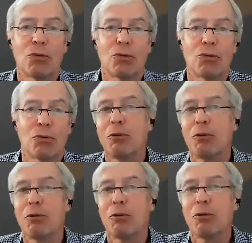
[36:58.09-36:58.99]
And so
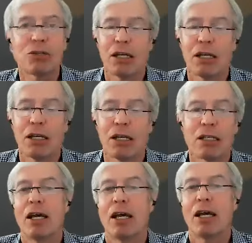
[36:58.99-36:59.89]
if I were out
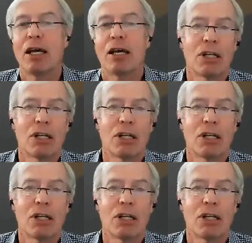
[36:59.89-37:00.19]
selling today